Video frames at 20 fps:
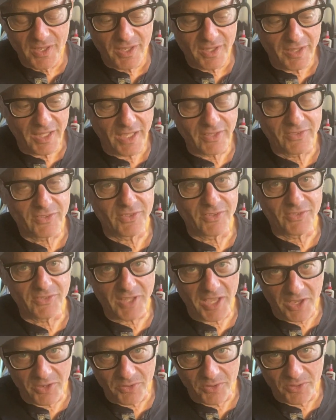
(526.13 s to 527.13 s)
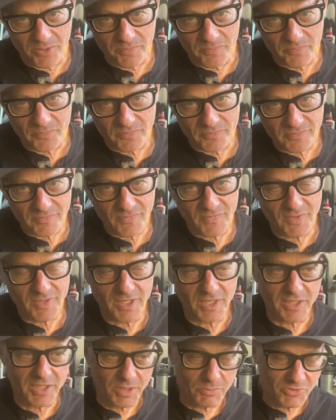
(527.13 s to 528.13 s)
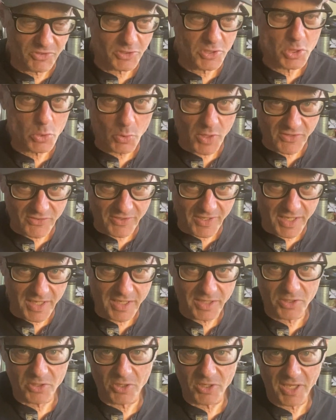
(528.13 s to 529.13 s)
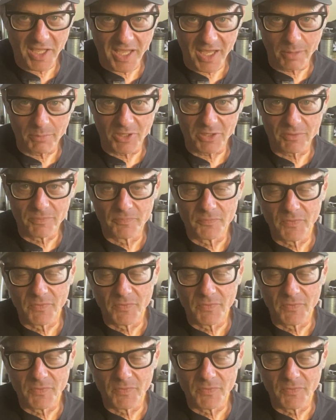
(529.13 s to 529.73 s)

That's the standard, the Gibson USA Kirk Hammett.